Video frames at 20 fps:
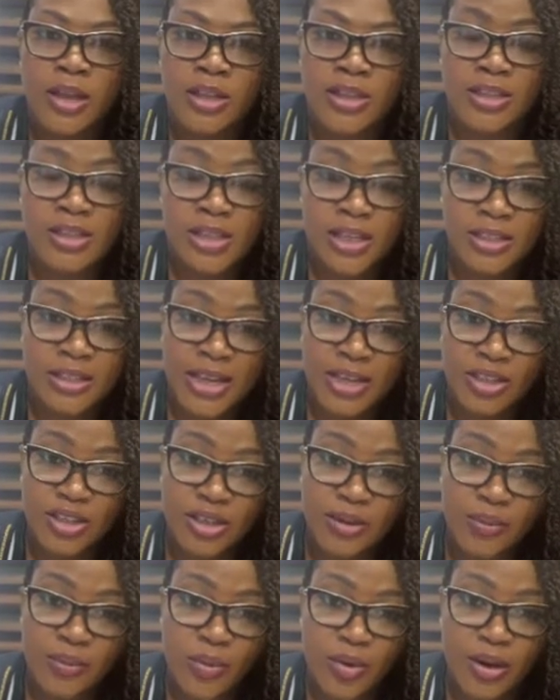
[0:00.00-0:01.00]
it's actually
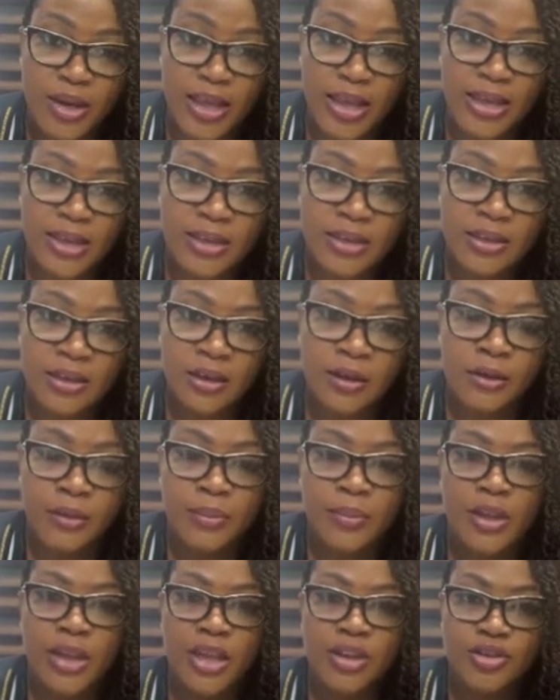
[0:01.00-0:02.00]
more like a
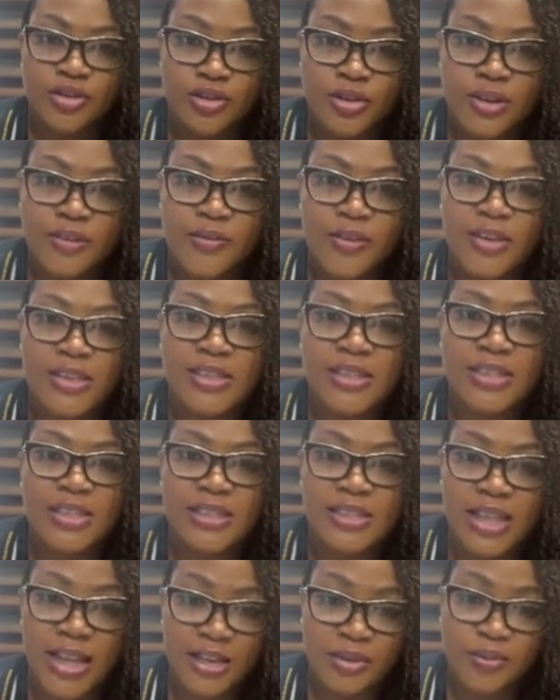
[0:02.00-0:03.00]
university's
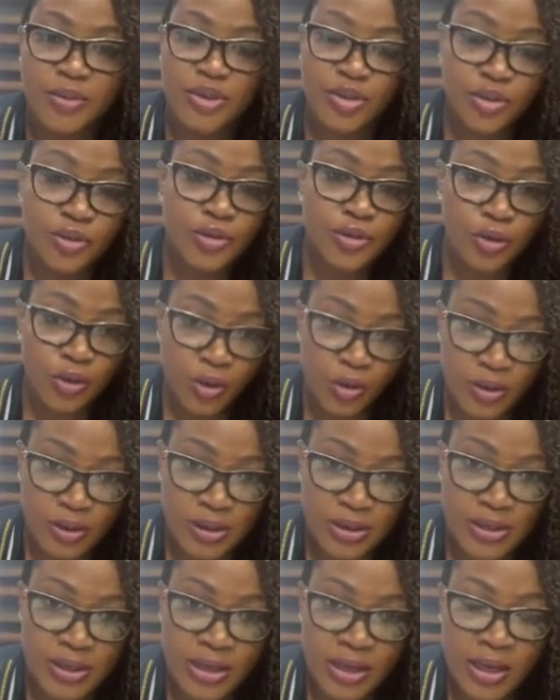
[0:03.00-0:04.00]
admissions
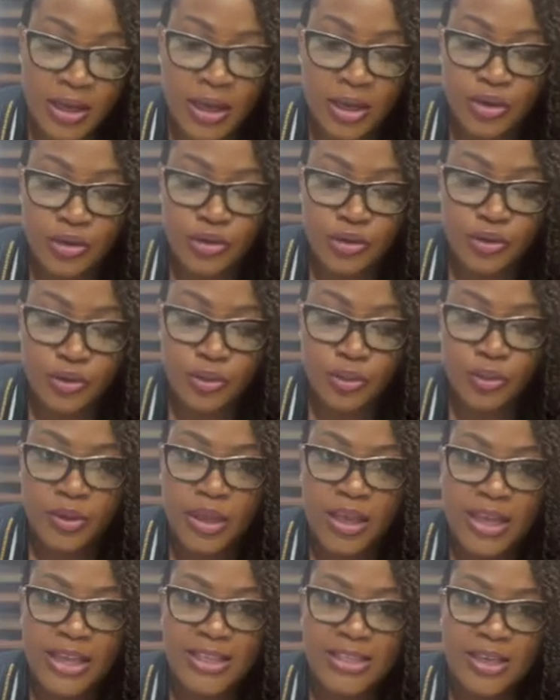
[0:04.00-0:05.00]
course.
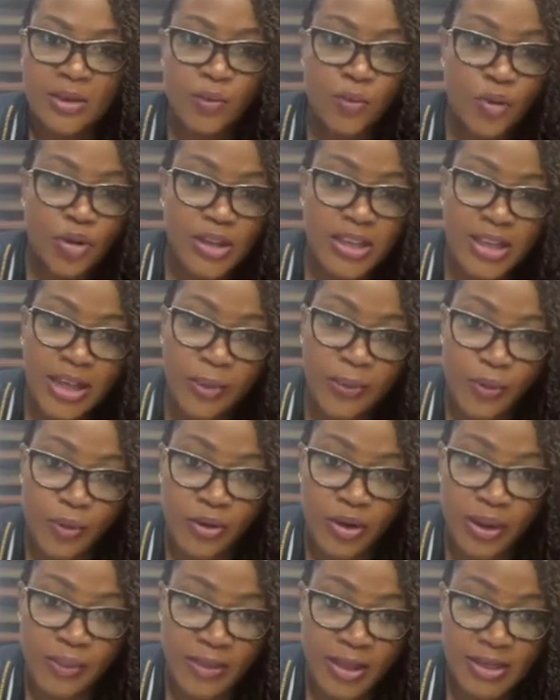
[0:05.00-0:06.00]
It's a 1-year
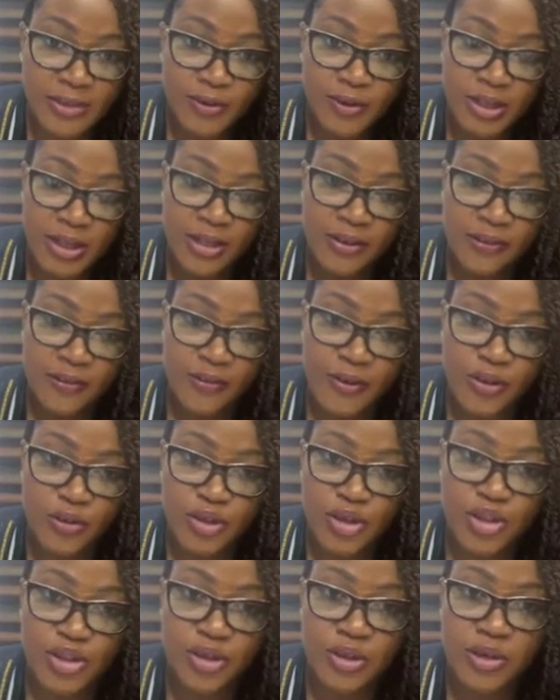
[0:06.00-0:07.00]
program. That's for the
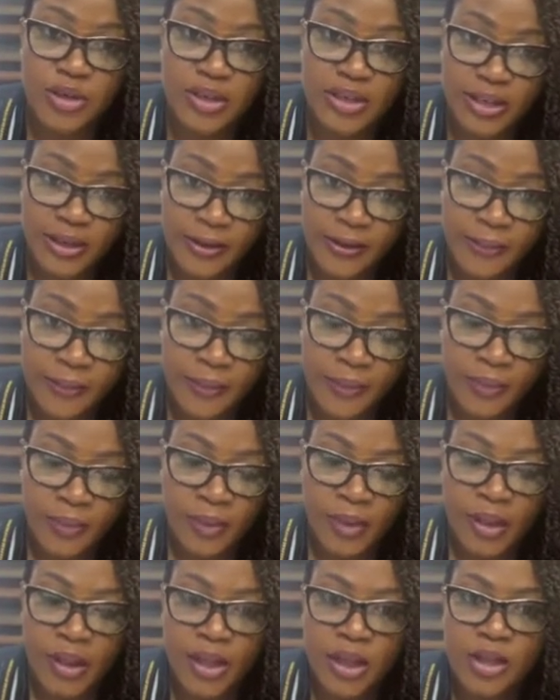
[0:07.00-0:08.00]
foundation year.
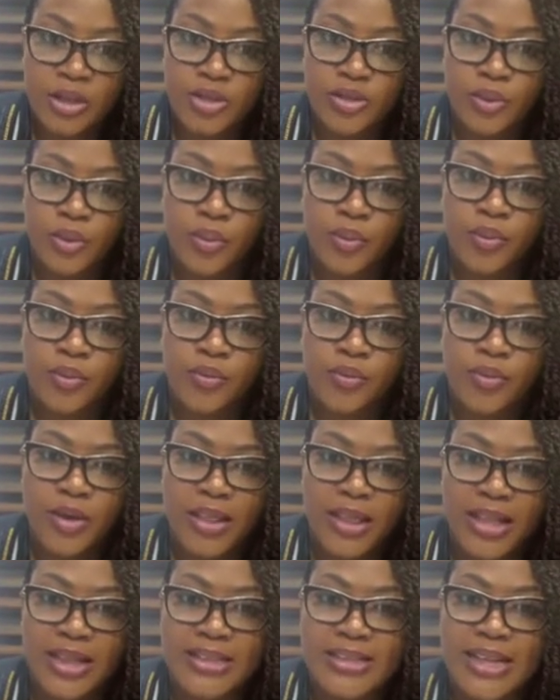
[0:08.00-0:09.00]
So
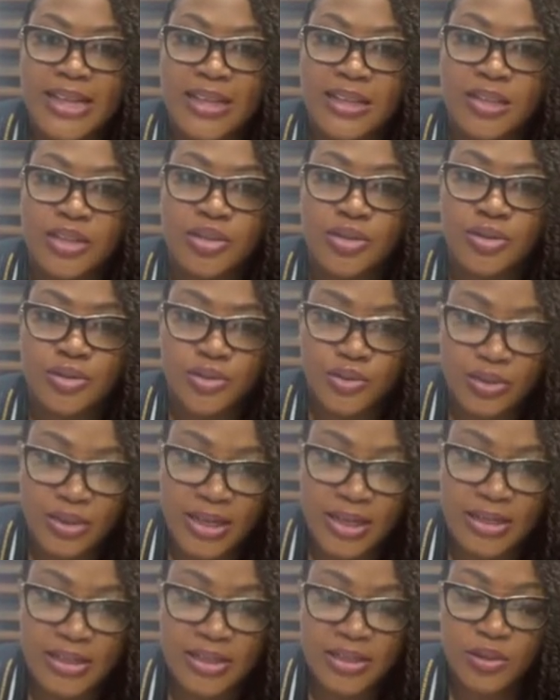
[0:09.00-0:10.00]
rather than the
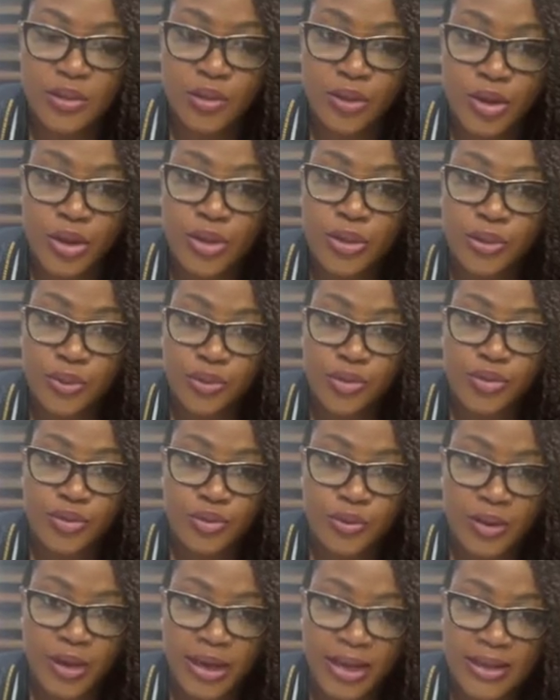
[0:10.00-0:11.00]
students going through
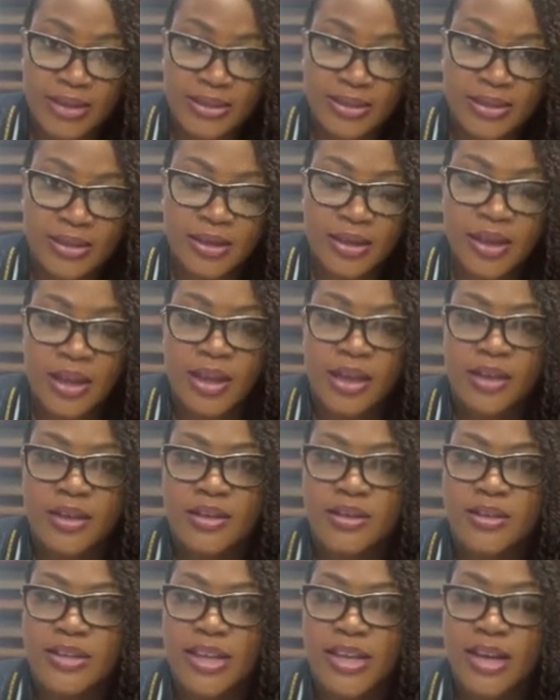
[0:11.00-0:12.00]
UCAS,
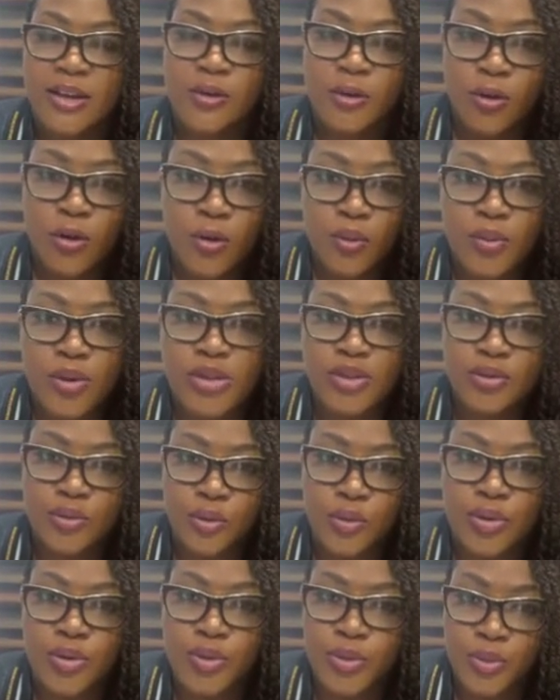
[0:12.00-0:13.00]
they can always
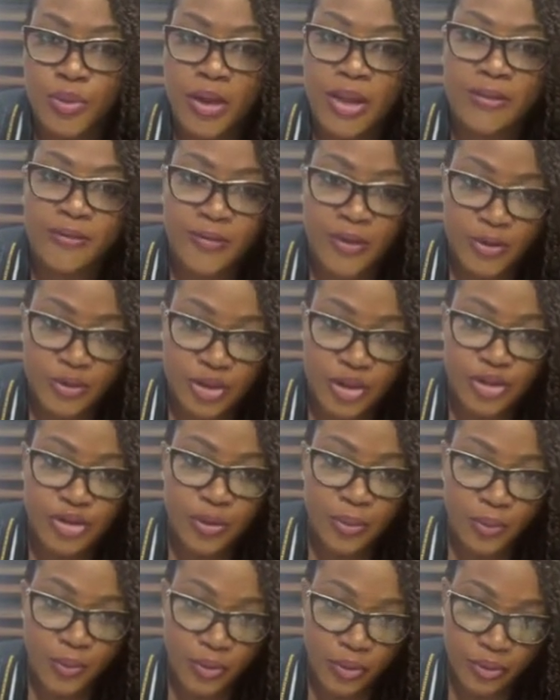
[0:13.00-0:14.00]
go through a
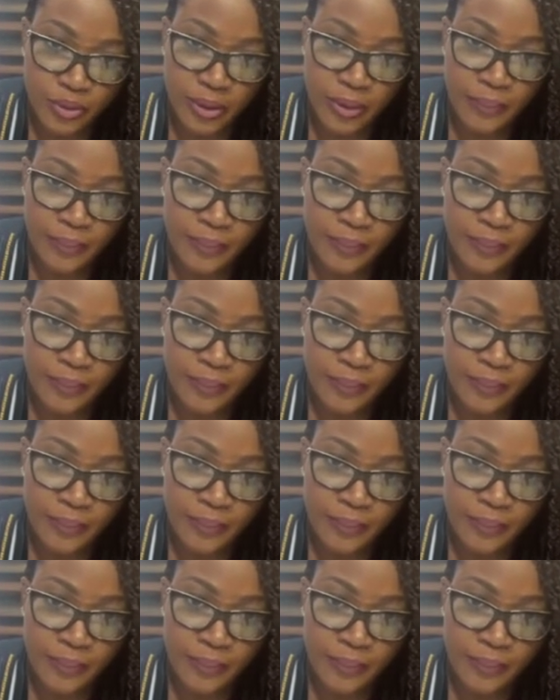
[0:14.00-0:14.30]
foundation program.